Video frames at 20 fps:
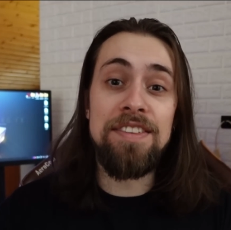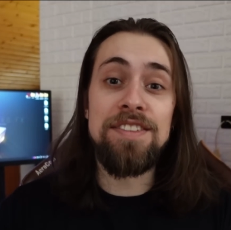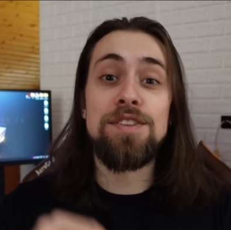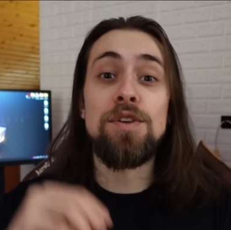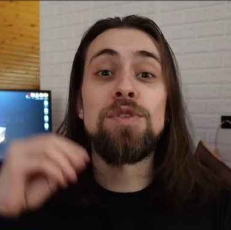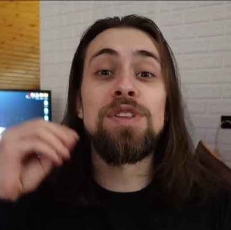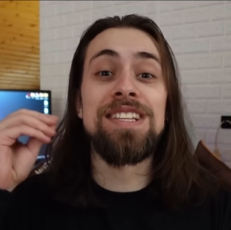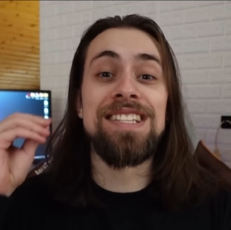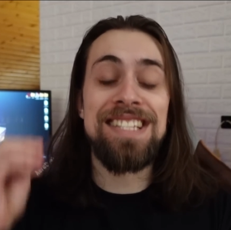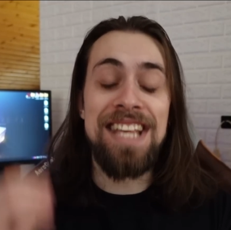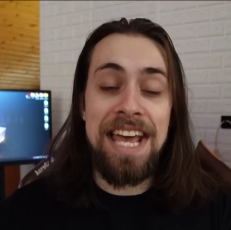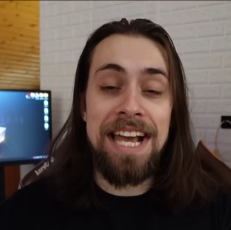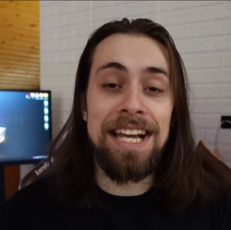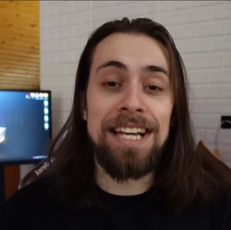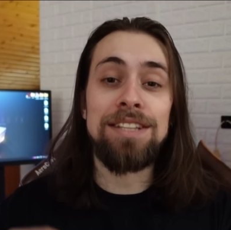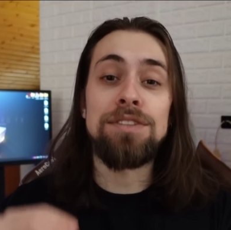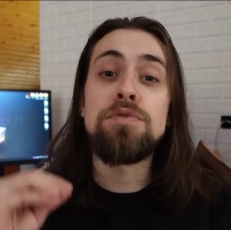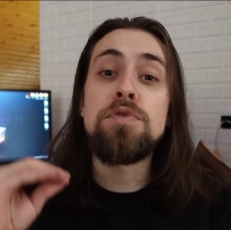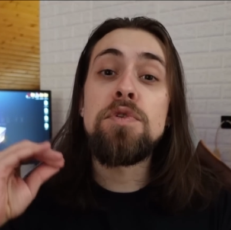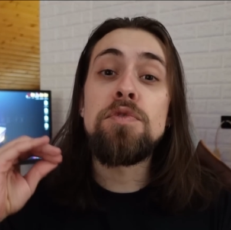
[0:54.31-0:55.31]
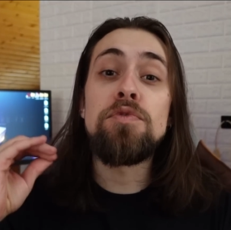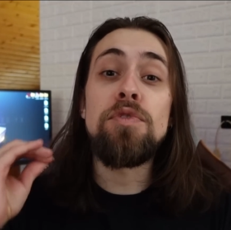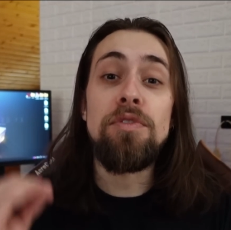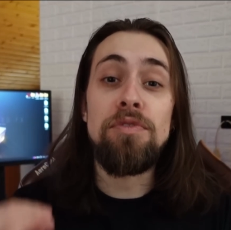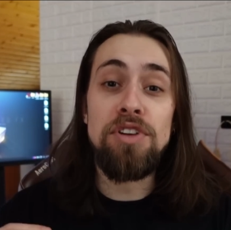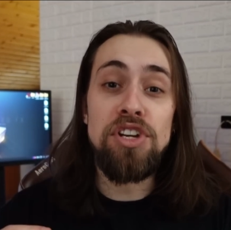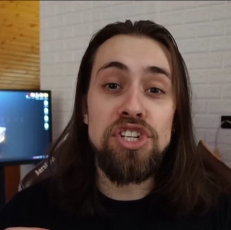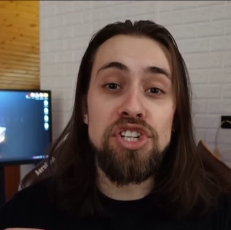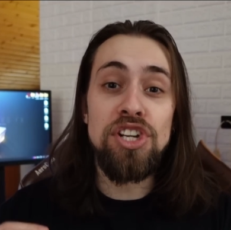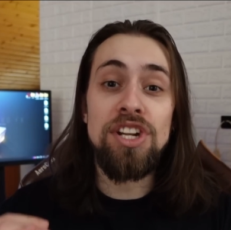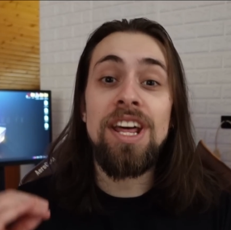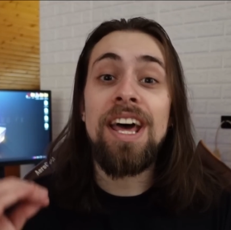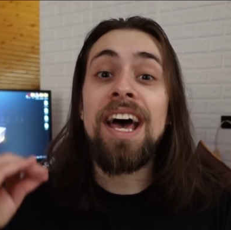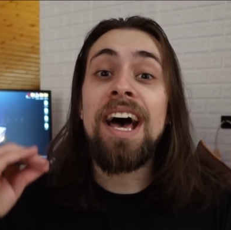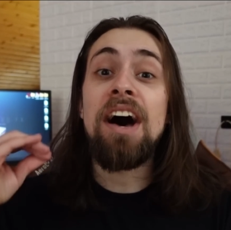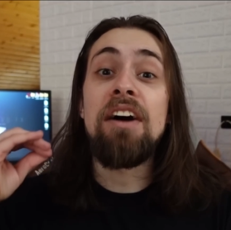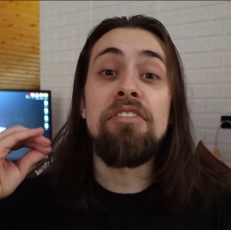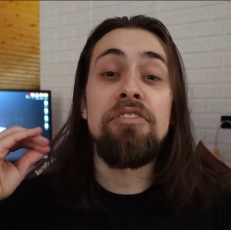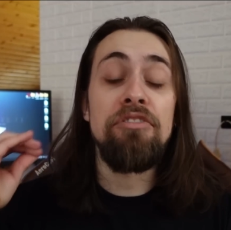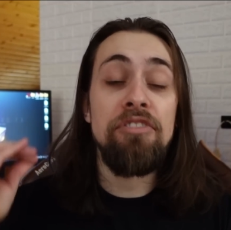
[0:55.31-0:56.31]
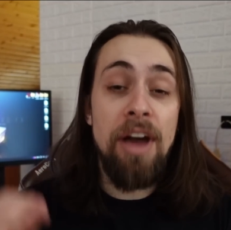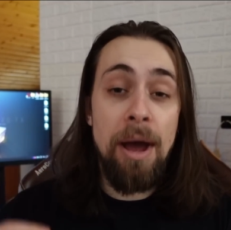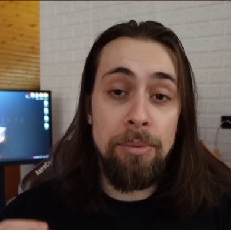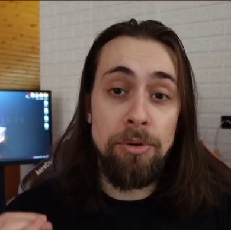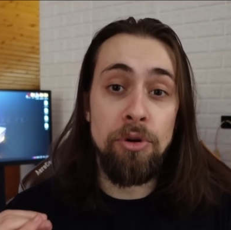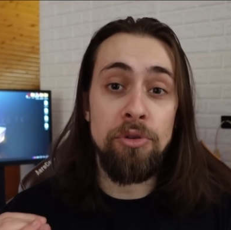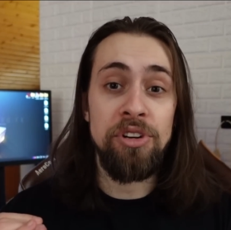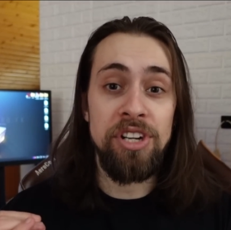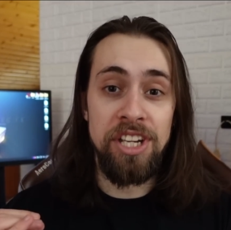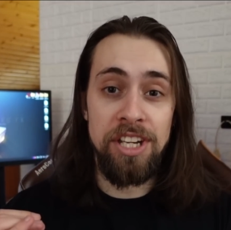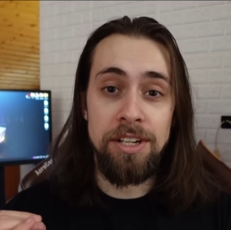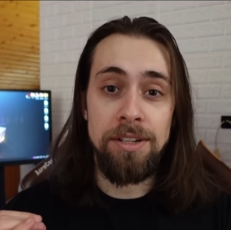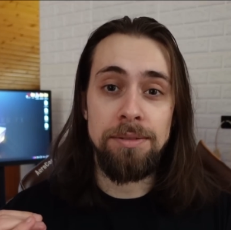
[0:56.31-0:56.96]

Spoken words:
so the second revision of February.